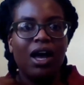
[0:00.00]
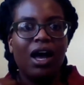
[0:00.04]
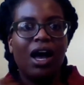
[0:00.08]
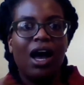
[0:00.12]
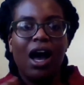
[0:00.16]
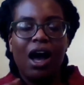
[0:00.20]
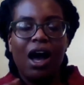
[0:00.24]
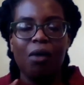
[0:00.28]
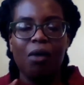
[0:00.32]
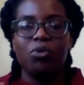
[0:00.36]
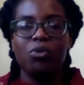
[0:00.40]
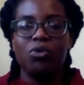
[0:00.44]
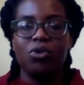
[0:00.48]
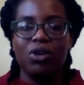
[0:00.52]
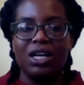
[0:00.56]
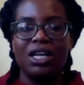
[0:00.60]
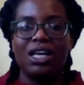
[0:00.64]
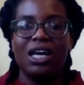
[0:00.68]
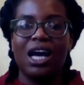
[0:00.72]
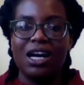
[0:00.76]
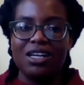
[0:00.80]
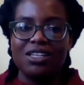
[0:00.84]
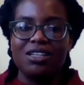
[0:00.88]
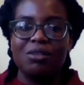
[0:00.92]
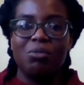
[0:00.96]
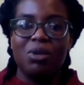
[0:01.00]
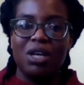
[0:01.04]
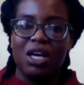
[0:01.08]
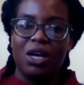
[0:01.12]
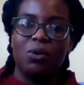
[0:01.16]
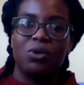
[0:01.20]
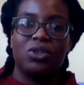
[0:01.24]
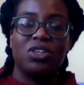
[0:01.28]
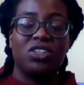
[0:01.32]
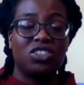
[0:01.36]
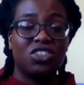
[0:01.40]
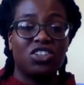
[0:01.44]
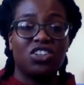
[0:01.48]
I'm really actually playing with
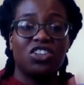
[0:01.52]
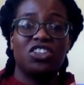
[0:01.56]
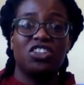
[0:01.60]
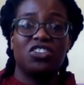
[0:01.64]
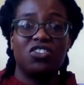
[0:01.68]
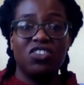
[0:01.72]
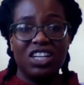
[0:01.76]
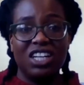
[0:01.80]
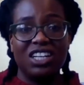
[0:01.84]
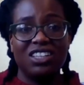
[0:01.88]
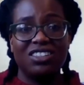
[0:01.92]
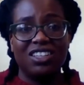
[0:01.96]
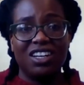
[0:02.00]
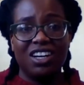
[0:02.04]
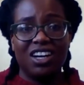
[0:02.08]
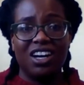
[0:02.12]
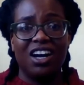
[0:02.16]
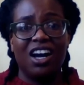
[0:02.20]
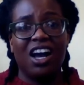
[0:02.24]
this girl's feelings here.